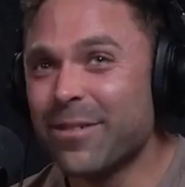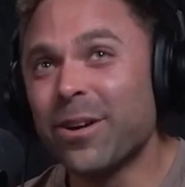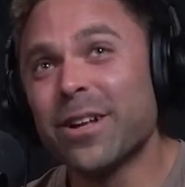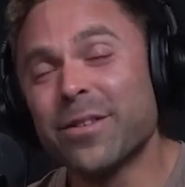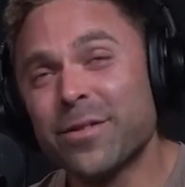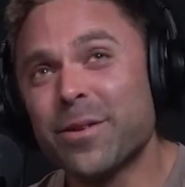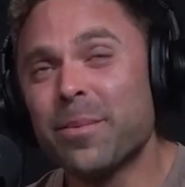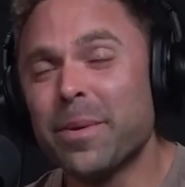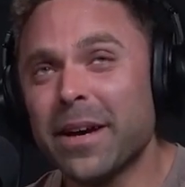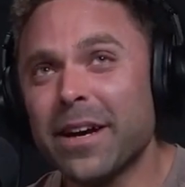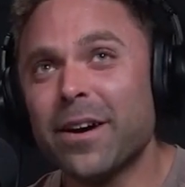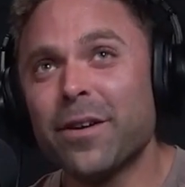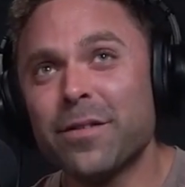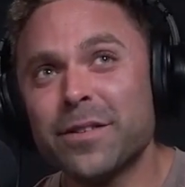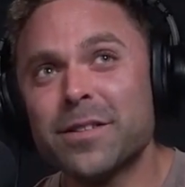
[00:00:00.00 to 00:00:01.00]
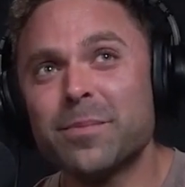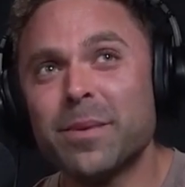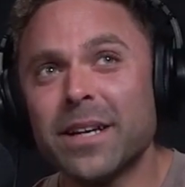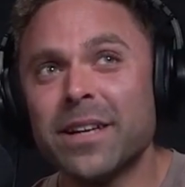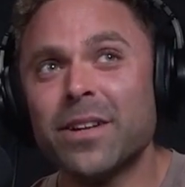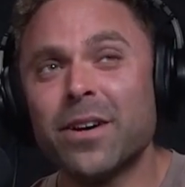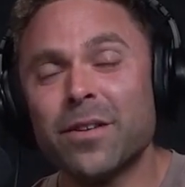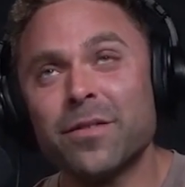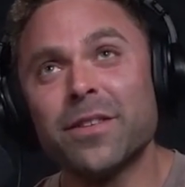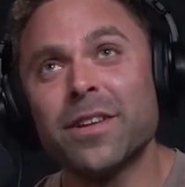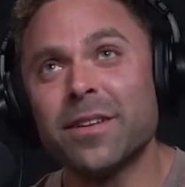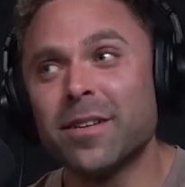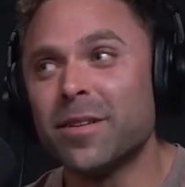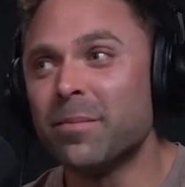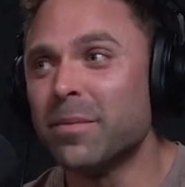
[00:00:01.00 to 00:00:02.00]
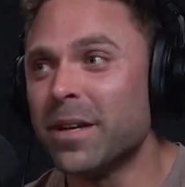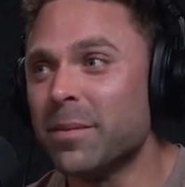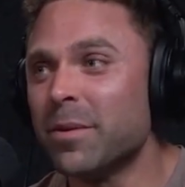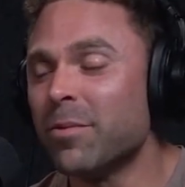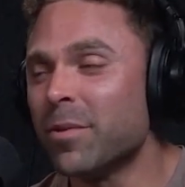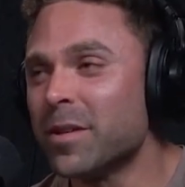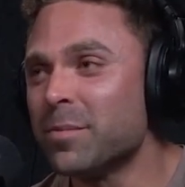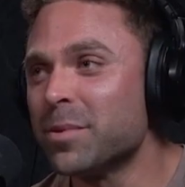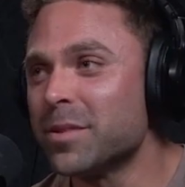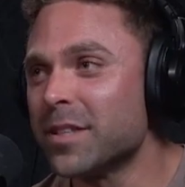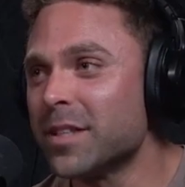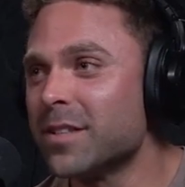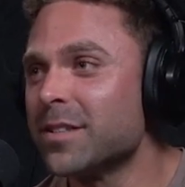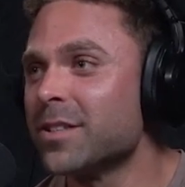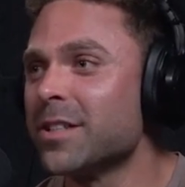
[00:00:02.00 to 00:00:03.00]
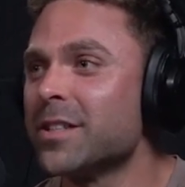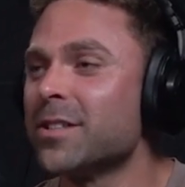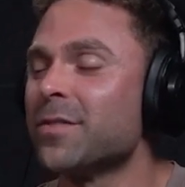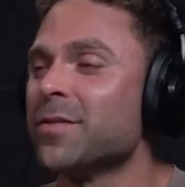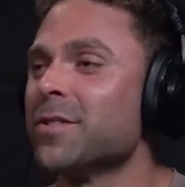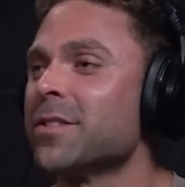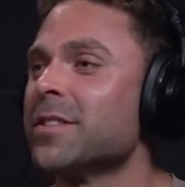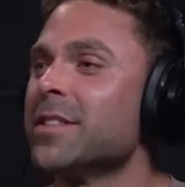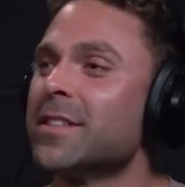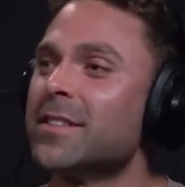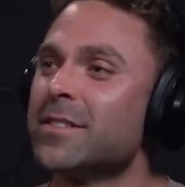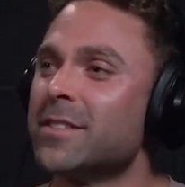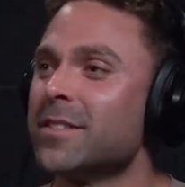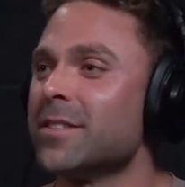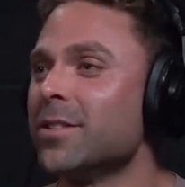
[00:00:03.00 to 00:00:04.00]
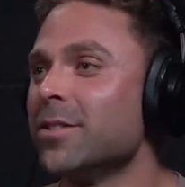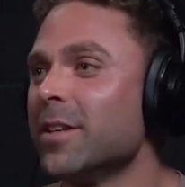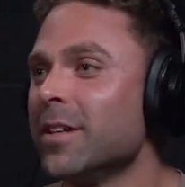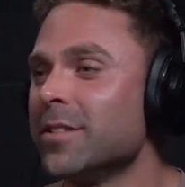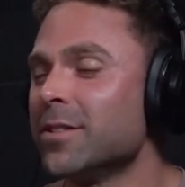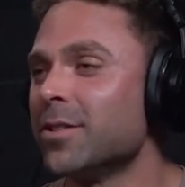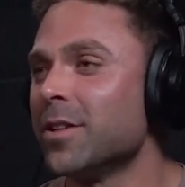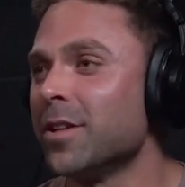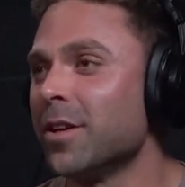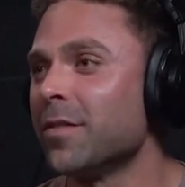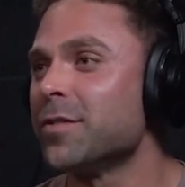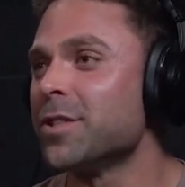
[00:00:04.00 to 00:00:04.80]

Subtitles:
Well, if the payoff is big enough, then maybe 1% chance of success is good enough